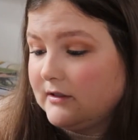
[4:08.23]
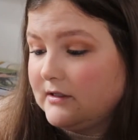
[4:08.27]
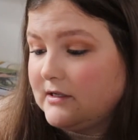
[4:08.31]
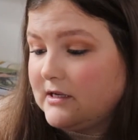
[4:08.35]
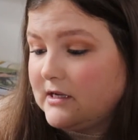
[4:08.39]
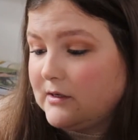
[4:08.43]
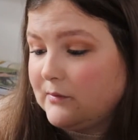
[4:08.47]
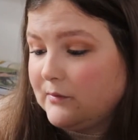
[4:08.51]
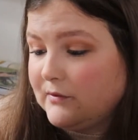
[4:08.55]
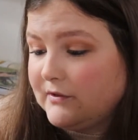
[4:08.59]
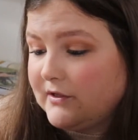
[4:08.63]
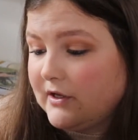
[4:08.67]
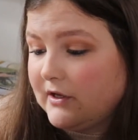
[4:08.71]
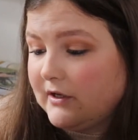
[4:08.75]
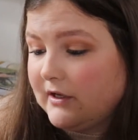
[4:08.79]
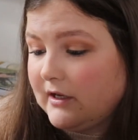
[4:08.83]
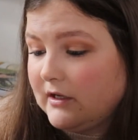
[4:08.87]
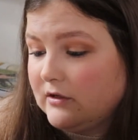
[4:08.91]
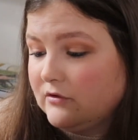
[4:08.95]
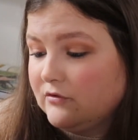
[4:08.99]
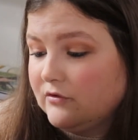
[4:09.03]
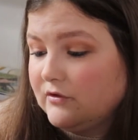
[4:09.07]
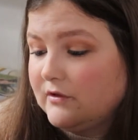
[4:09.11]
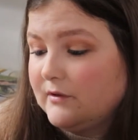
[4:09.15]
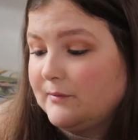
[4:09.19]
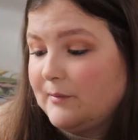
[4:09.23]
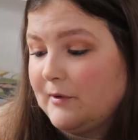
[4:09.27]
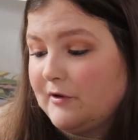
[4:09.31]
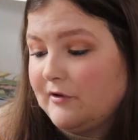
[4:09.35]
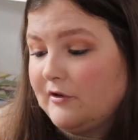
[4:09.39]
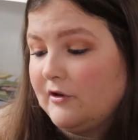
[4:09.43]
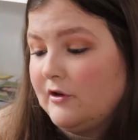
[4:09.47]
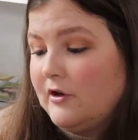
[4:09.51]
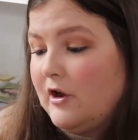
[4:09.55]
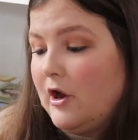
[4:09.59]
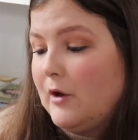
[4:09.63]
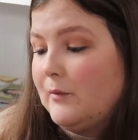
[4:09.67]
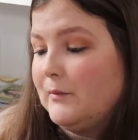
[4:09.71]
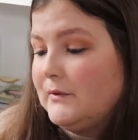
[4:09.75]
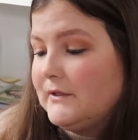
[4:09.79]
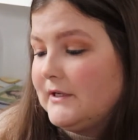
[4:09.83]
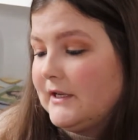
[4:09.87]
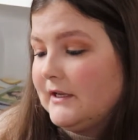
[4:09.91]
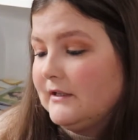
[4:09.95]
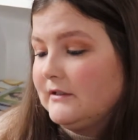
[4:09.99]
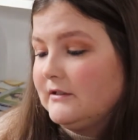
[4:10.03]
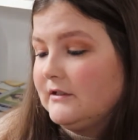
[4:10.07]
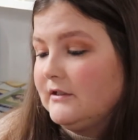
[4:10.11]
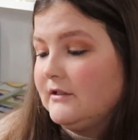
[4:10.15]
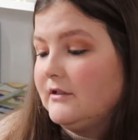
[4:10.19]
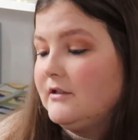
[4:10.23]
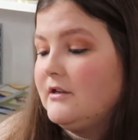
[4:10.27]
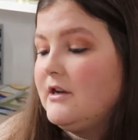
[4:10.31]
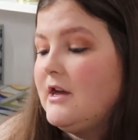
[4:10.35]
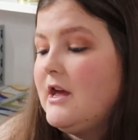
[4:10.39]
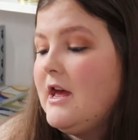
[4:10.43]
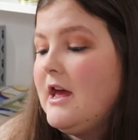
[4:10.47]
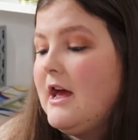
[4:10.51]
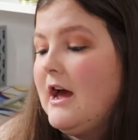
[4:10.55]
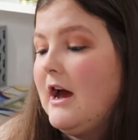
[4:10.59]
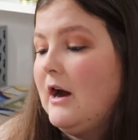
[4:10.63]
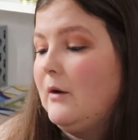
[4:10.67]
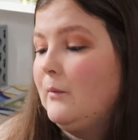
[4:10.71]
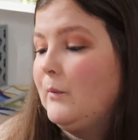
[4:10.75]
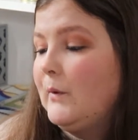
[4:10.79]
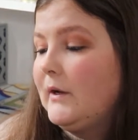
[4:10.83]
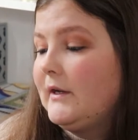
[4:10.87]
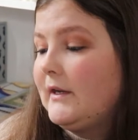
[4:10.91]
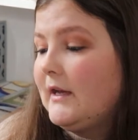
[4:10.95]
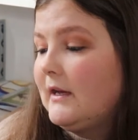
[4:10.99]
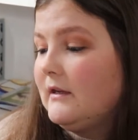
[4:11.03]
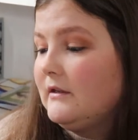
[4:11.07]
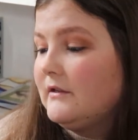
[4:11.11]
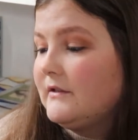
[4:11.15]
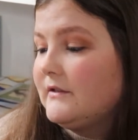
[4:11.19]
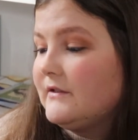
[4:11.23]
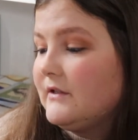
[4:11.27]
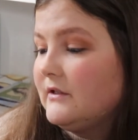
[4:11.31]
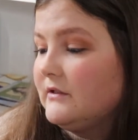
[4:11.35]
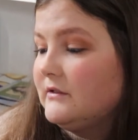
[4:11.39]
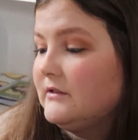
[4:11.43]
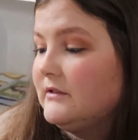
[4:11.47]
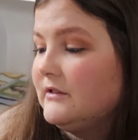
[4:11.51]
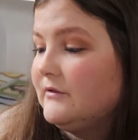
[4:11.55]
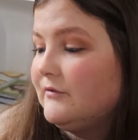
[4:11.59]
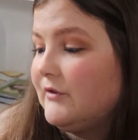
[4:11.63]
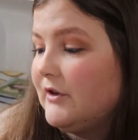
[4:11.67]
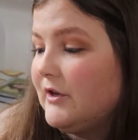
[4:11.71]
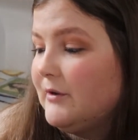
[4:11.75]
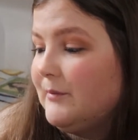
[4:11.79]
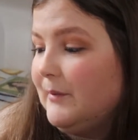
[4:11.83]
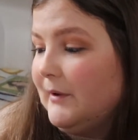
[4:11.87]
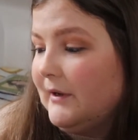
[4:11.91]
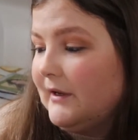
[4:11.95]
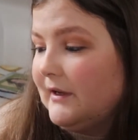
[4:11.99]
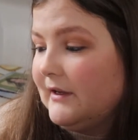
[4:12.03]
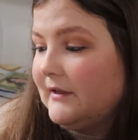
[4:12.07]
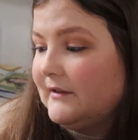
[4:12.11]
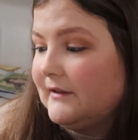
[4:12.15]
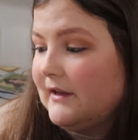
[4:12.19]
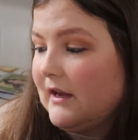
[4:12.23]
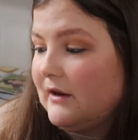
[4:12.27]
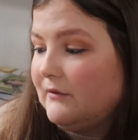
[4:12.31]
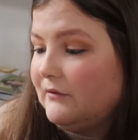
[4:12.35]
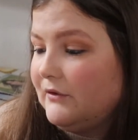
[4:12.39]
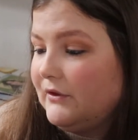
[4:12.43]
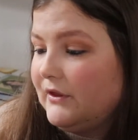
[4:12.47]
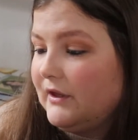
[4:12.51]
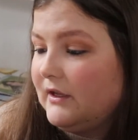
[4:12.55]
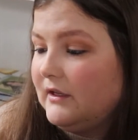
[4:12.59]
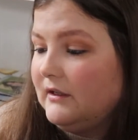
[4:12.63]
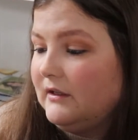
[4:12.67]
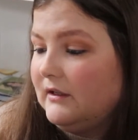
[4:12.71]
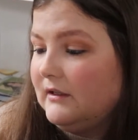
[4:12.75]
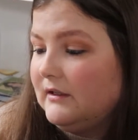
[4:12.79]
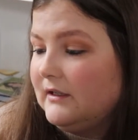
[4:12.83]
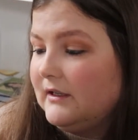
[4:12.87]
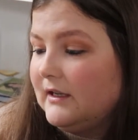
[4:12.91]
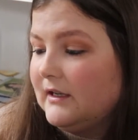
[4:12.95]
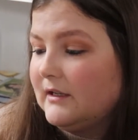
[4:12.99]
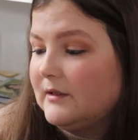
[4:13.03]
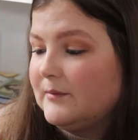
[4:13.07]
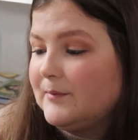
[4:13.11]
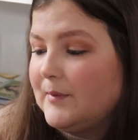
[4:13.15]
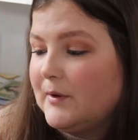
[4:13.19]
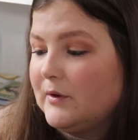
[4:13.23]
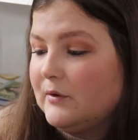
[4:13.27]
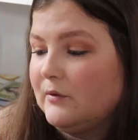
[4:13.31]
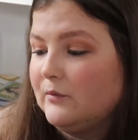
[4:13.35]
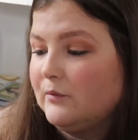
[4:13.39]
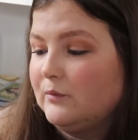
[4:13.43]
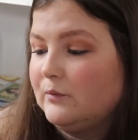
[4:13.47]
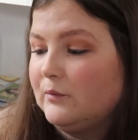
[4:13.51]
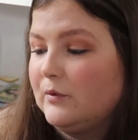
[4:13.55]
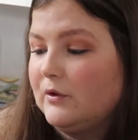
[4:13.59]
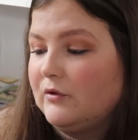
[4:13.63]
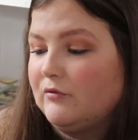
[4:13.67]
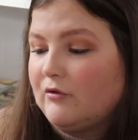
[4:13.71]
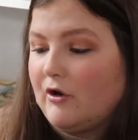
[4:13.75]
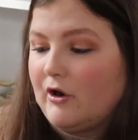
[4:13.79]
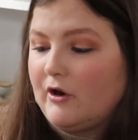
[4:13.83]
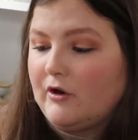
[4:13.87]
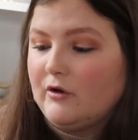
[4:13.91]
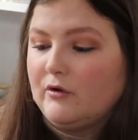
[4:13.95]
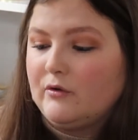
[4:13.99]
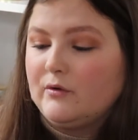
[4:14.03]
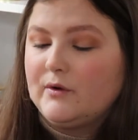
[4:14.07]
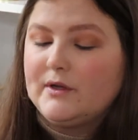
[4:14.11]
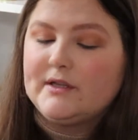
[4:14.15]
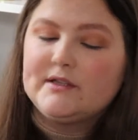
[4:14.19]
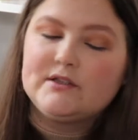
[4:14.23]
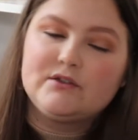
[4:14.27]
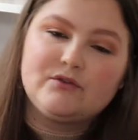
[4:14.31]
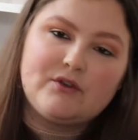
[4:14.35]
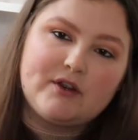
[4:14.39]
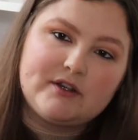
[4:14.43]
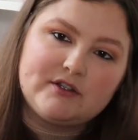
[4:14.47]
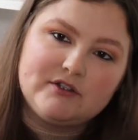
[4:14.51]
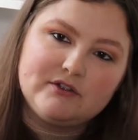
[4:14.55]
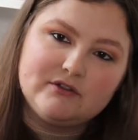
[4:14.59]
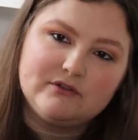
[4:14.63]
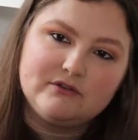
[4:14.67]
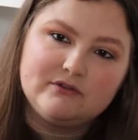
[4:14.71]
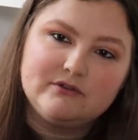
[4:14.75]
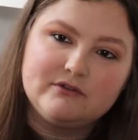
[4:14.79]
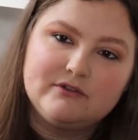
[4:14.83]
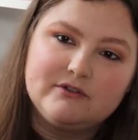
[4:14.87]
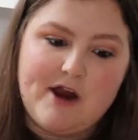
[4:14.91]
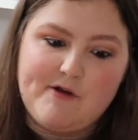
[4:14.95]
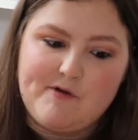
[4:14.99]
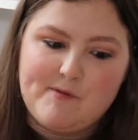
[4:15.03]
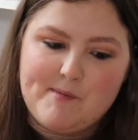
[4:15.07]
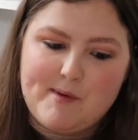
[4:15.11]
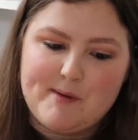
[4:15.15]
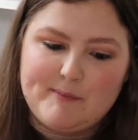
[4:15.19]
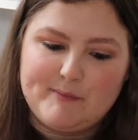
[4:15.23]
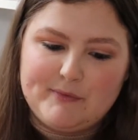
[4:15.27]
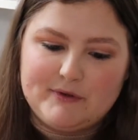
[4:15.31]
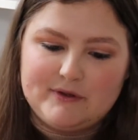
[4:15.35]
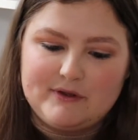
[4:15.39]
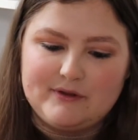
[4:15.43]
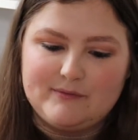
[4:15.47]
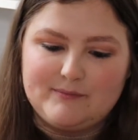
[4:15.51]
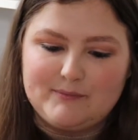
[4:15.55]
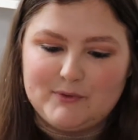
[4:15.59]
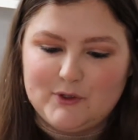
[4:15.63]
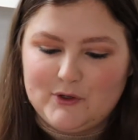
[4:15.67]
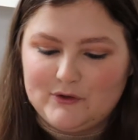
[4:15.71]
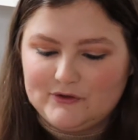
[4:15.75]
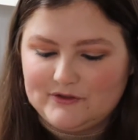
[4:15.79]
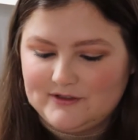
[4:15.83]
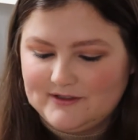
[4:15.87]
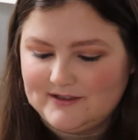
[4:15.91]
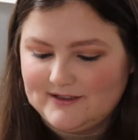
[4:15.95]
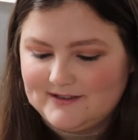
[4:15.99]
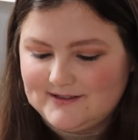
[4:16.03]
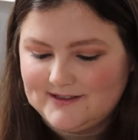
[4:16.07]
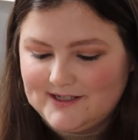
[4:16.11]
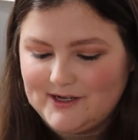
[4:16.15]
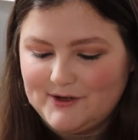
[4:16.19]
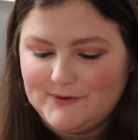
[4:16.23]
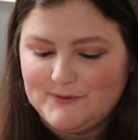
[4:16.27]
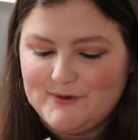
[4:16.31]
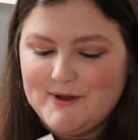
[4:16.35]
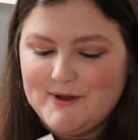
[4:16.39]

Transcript: He was her kindred spirit, her protector, and when Atlas suddenly reappears, everything Lily has built with Ryle is threatened. I remember the plot to this now.